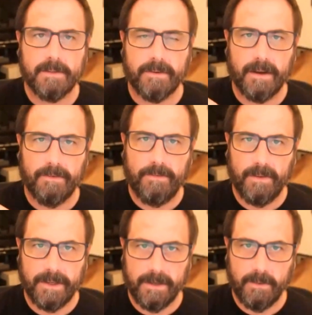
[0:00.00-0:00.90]
So we've got
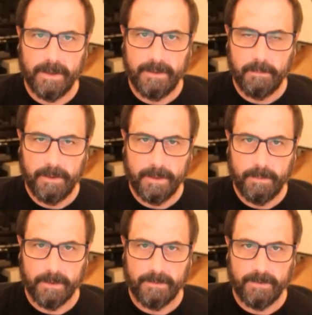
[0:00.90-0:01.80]
fully underwritten
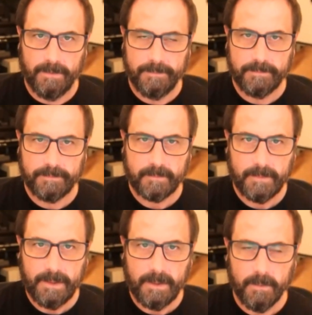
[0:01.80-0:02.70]
pre-approval.
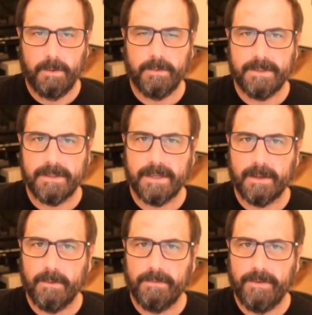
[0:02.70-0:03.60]
What was the
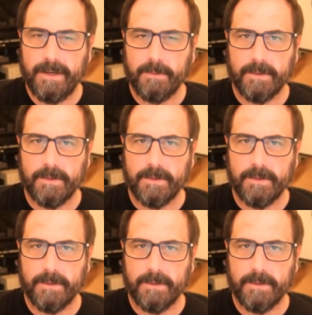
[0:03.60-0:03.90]
second one, Fred?